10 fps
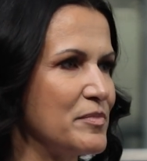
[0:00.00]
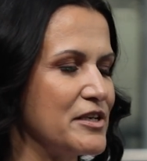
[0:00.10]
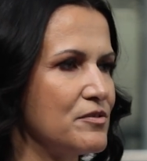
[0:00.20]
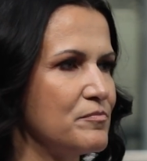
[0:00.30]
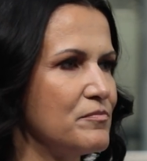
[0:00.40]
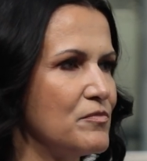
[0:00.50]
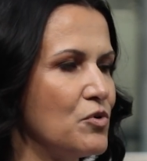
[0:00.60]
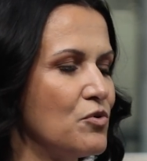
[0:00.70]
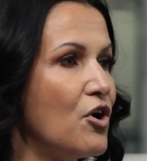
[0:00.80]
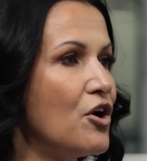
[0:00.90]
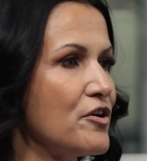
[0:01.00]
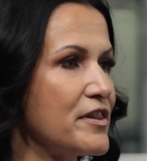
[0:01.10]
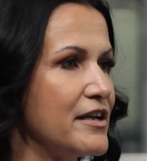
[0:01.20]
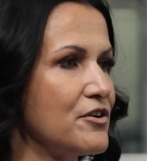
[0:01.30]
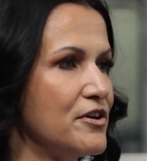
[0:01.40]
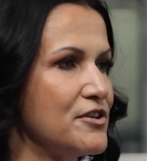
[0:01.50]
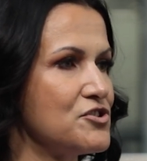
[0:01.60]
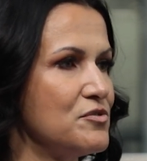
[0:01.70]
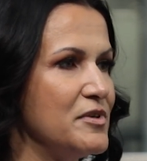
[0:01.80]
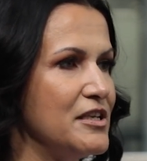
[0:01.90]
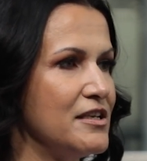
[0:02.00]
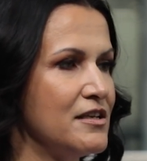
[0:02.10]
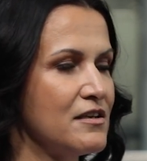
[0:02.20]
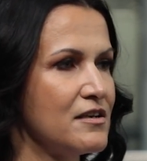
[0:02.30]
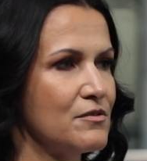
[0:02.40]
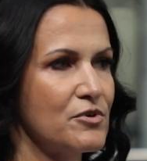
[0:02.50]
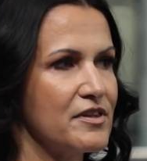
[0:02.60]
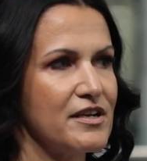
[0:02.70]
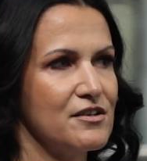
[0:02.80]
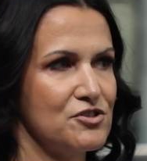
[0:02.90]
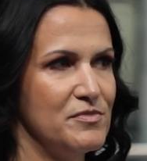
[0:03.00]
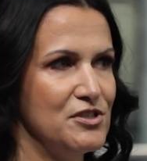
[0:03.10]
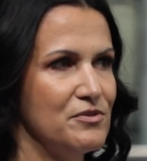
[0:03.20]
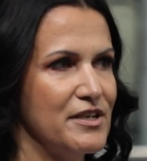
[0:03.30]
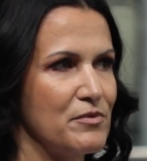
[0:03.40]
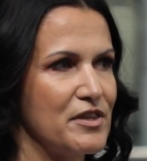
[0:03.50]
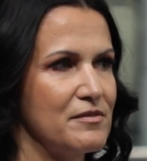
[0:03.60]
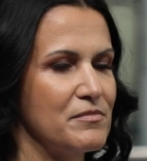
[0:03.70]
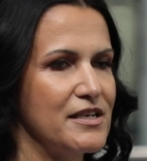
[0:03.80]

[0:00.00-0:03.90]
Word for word: Mm. But or are they going to be what are they going to be doing with that